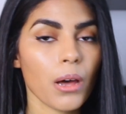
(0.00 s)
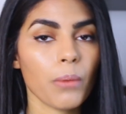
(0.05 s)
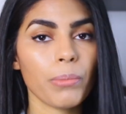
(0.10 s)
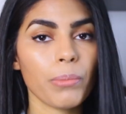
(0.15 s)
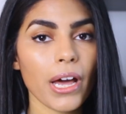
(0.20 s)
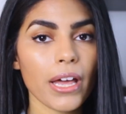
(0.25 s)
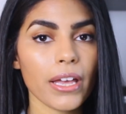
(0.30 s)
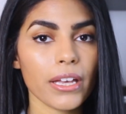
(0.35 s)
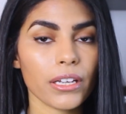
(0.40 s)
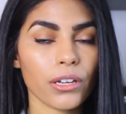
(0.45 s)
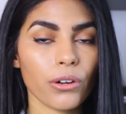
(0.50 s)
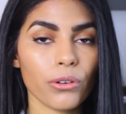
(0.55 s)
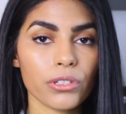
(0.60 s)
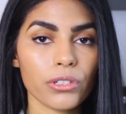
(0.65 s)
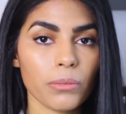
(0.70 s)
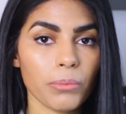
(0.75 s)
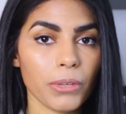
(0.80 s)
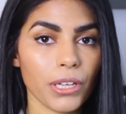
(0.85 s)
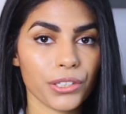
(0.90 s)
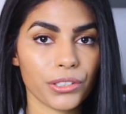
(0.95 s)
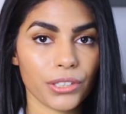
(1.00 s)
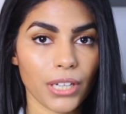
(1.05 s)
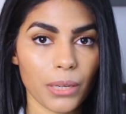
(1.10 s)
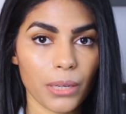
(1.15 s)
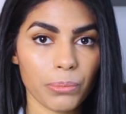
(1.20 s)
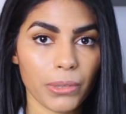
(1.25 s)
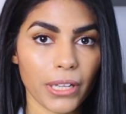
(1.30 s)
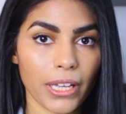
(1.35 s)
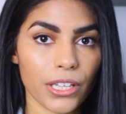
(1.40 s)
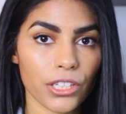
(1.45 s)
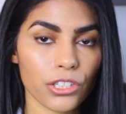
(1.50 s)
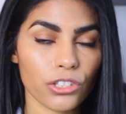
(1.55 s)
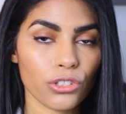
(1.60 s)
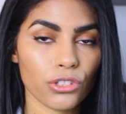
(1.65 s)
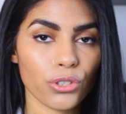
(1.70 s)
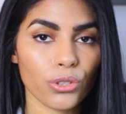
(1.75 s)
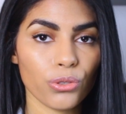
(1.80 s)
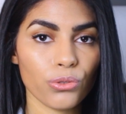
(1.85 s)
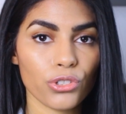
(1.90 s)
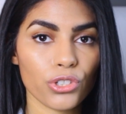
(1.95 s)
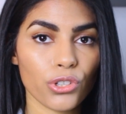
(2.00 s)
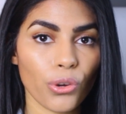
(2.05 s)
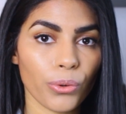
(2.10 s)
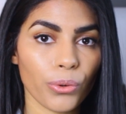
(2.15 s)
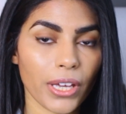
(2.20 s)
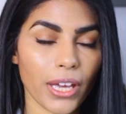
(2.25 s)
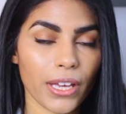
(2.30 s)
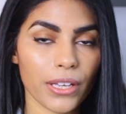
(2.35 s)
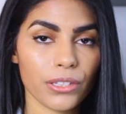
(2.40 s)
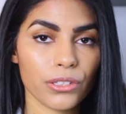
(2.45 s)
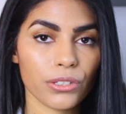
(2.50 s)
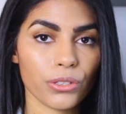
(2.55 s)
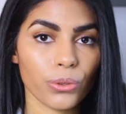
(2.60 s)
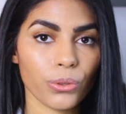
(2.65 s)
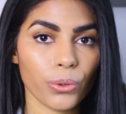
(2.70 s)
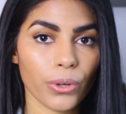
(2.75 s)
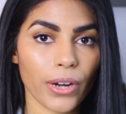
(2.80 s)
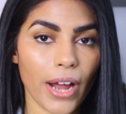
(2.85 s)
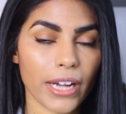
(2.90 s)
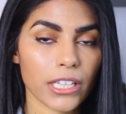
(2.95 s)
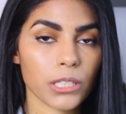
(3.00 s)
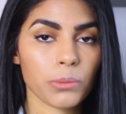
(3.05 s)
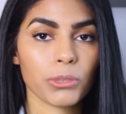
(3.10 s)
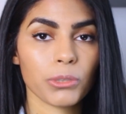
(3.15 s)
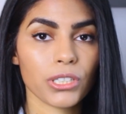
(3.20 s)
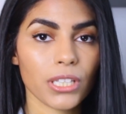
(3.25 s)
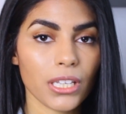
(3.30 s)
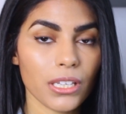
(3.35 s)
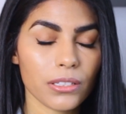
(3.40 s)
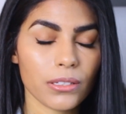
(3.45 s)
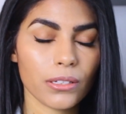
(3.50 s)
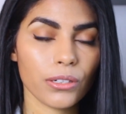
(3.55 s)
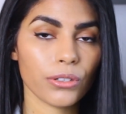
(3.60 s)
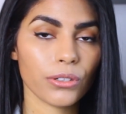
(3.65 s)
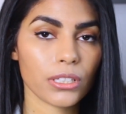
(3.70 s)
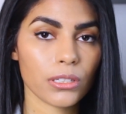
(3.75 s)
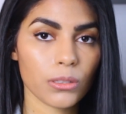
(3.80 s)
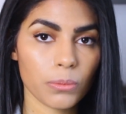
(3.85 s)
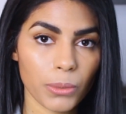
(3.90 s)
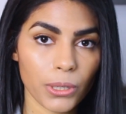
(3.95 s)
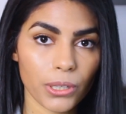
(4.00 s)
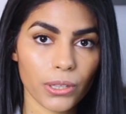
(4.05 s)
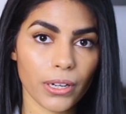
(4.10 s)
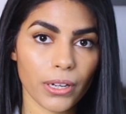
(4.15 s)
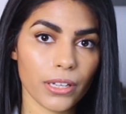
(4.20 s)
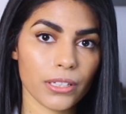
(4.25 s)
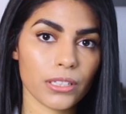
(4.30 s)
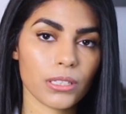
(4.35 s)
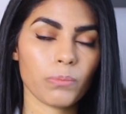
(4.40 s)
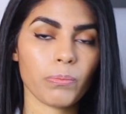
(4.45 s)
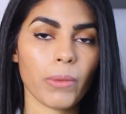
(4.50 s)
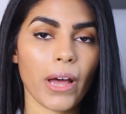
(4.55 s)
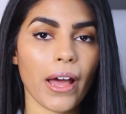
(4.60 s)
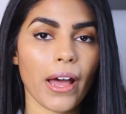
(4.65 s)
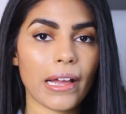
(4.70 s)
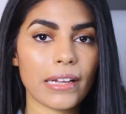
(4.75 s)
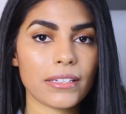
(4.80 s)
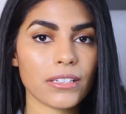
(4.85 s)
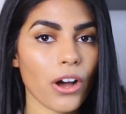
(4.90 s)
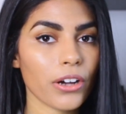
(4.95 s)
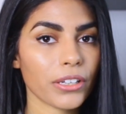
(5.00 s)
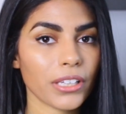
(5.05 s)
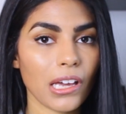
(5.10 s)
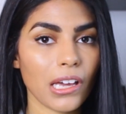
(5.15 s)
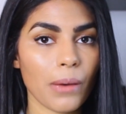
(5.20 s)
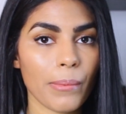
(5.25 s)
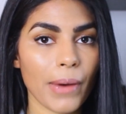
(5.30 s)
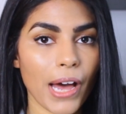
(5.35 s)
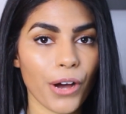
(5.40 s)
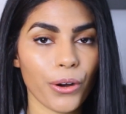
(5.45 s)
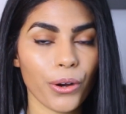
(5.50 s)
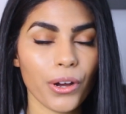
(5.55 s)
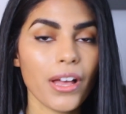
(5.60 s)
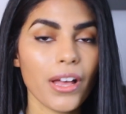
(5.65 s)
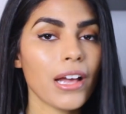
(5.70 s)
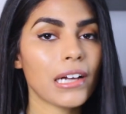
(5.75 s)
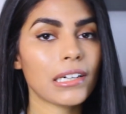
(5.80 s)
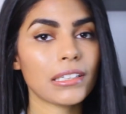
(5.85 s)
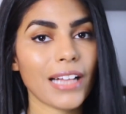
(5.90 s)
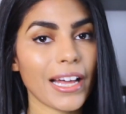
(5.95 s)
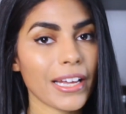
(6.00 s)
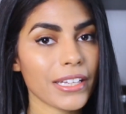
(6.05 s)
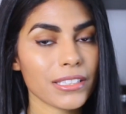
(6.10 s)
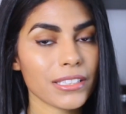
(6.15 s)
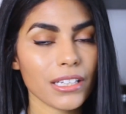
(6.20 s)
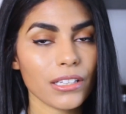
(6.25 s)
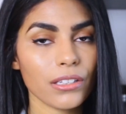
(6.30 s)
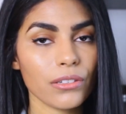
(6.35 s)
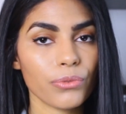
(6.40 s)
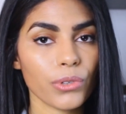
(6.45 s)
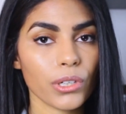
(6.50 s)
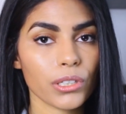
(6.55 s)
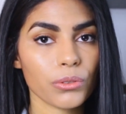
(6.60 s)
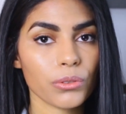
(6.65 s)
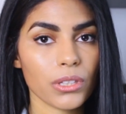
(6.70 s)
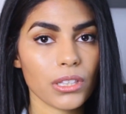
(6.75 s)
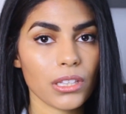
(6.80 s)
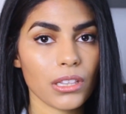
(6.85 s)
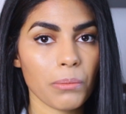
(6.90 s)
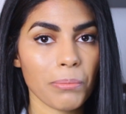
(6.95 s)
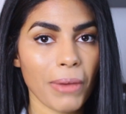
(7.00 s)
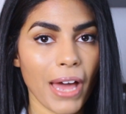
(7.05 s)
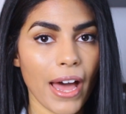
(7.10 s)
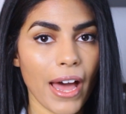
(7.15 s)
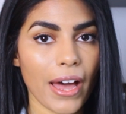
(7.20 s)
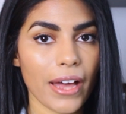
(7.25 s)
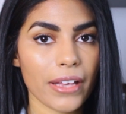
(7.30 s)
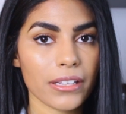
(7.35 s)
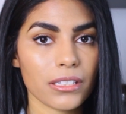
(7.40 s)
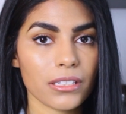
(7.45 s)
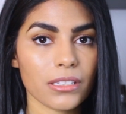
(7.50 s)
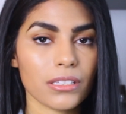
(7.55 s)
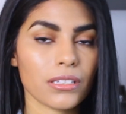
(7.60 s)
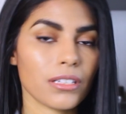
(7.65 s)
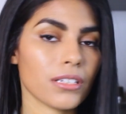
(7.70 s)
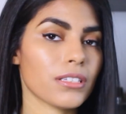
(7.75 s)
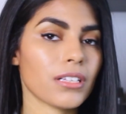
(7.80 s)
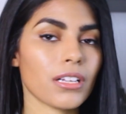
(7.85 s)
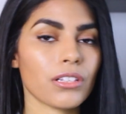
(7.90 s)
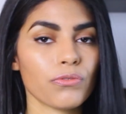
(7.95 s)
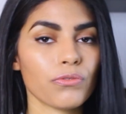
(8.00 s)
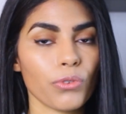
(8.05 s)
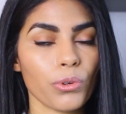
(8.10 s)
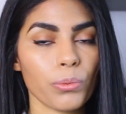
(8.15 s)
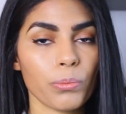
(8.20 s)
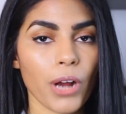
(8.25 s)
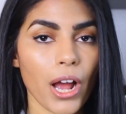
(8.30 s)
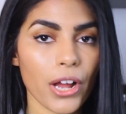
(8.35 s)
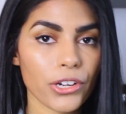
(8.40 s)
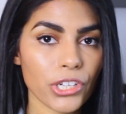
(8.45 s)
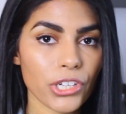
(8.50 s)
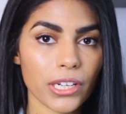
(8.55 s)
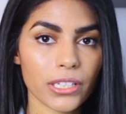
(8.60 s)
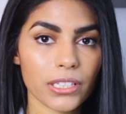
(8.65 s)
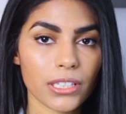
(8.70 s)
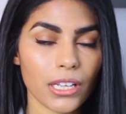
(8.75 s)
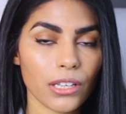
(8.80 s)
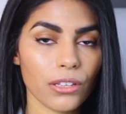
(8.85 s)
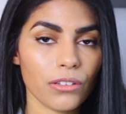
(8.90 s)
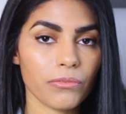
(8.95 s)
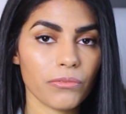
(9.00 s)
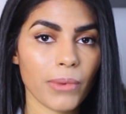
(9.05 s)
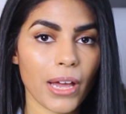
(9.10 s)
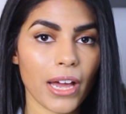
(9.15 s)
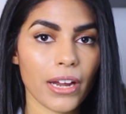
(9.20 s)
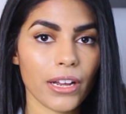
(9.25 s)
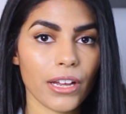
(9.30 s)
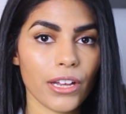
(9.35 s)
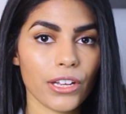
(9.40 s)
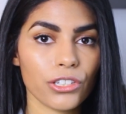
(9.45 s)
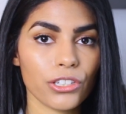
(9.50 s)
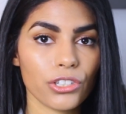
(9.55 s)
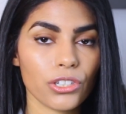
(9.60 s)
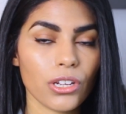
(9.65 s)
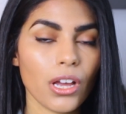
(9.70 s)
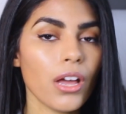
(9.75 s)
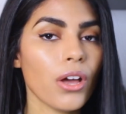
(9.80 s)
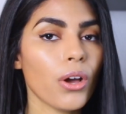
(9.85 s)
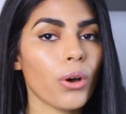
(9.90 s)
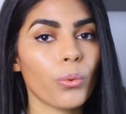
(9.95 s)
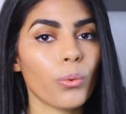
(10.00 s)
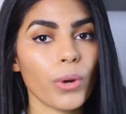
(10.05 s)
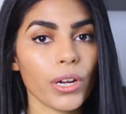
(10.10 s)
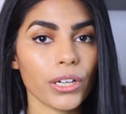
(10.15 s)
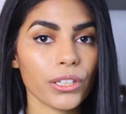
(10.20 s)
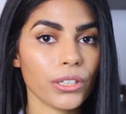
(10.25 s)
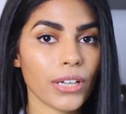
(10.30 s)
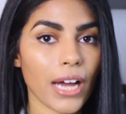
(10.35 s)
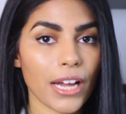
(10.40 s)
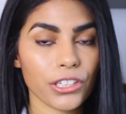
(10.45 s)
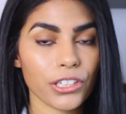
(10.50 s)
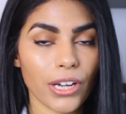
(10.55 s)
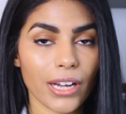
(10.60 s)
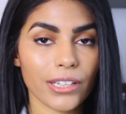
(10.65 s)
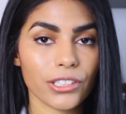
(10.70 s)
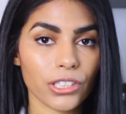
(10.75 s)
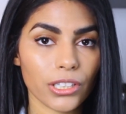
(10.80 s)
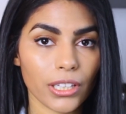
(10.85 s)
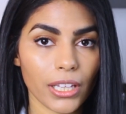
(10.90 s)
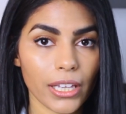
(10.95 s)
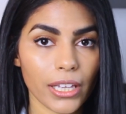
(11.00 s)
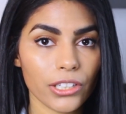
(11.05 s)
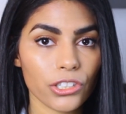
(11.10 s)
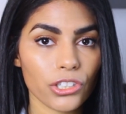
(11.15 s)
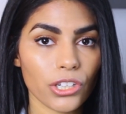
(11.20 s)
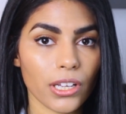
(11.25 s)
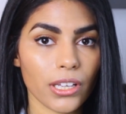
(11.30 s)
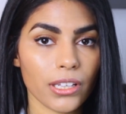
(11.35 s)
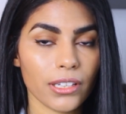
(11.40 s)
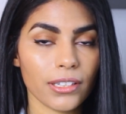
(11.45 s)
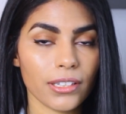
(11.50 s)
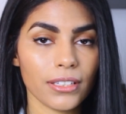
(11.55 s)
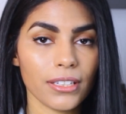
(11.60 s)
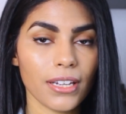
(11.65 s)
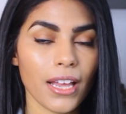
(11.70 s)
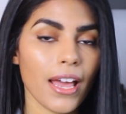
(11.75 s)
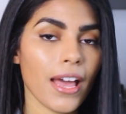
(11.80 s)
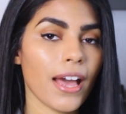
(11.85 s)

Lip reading: But it can also be a great place to showcase your expertise and your experience by talking about clients that you've worked with in the past, successful projects that you've managed, where you got your education,